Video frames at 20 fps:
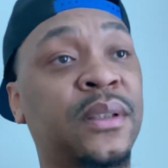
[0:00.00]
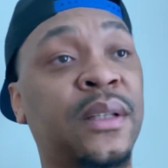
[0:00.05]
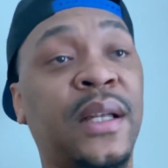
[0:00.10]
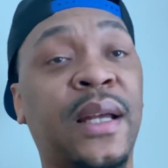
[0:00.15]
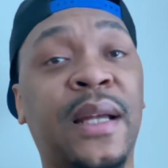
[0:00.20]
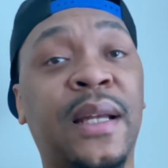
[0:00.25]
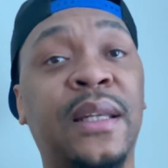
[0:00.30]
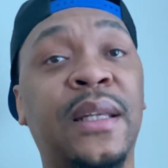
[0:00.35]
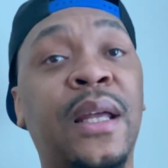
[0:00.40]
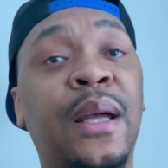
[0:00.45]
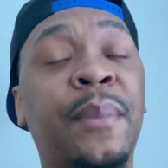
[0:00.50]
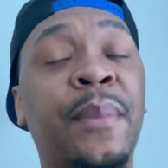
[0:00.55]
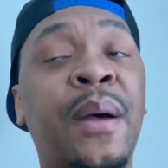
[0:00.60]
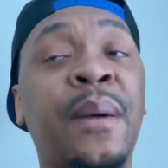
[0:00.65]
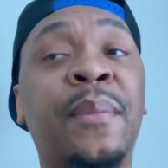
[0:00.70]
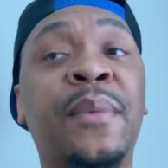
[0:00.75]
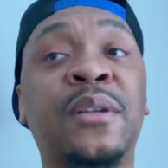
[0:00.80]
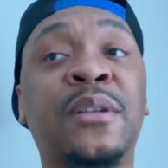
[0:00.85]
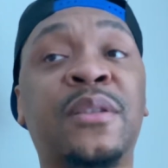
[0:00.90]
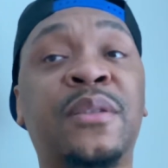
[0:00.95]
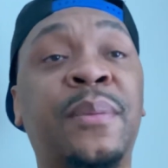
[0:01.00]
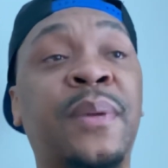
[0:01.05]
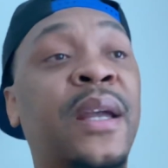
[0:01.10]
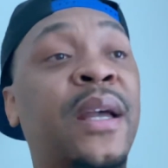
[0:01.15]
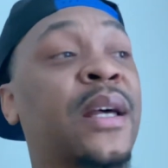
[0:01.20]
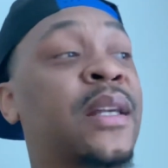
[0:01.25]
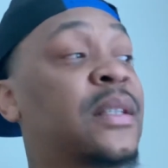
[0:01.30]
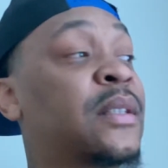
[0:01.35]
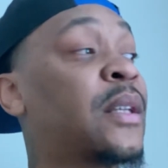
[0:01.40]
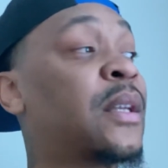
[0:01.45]
I die by my respect.
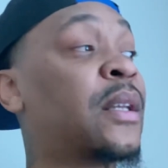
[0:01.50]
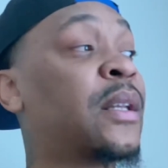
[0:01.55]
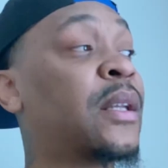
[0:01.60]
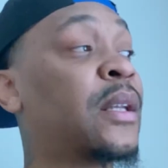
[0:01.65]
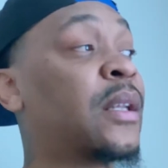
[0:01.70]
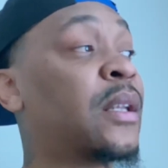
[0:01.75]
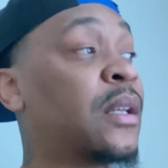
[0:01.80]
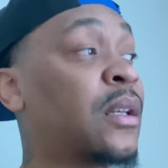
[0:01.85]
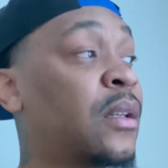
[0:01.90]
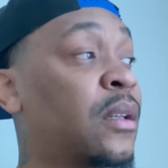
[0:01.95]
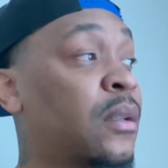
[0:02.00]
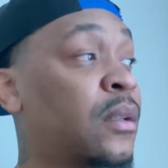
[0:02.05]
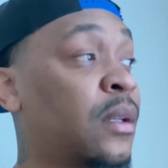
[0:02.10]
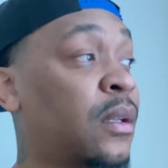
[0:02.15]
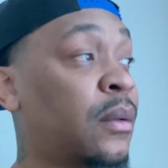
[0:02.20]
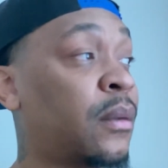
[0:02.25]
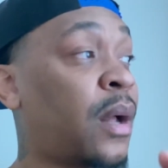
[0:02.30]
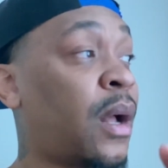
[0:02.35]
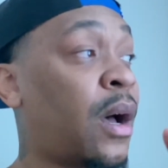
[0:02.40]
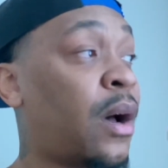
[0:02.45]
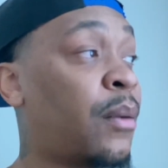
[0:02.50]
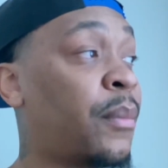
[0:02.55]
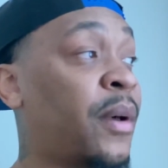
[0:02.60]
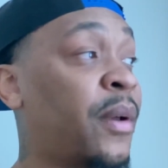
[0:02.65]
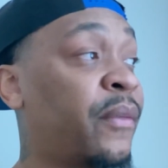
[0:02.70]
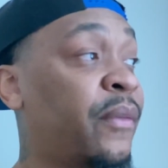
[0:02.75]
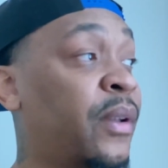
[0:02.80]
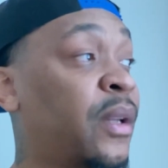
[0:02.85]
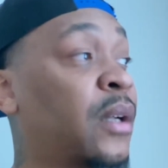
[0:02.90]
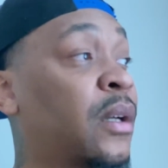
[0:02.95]
I say that in in all my
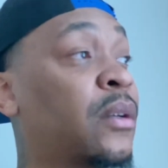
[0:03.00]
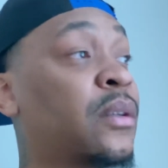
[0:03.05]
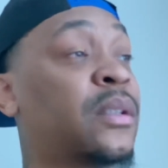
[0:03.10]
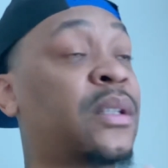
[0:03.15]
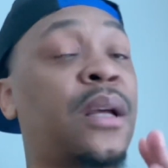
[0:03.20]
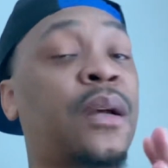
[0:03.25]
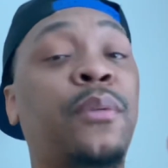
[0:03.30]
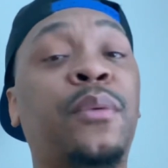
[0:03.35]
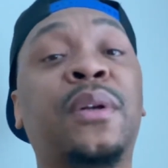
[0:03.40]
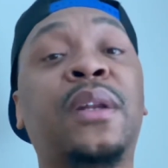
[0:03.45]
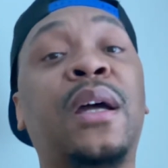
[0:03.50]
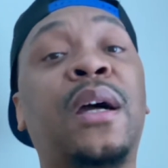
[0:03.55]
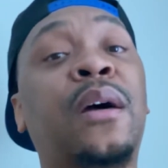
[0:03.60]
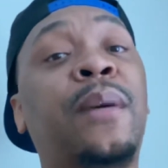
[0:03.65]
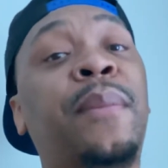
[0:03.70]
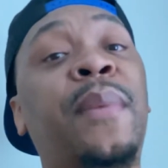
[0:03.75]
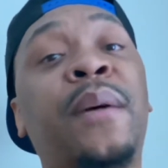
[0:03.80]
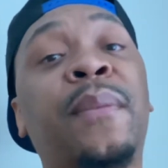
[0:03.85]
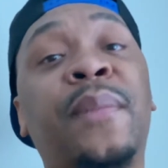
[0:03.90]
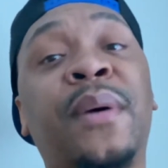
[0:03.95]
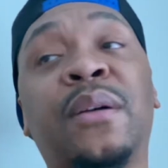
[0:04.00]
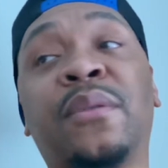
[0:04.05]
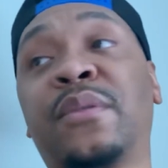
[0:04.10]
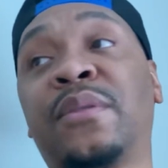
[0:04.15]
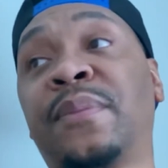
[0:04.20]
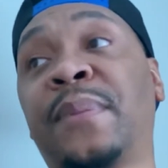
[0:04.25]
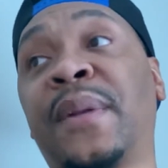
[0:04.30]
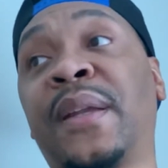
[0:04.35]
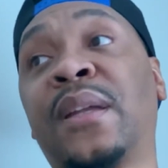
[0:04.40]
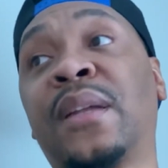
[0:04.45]
videos, I would die about my
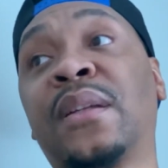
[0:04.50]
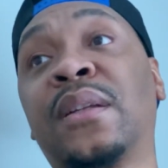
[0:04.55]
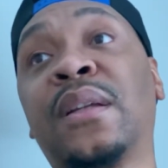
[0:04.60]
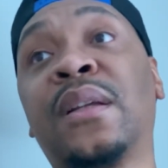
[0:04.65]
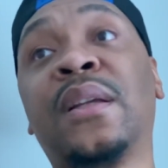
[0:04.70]
respect.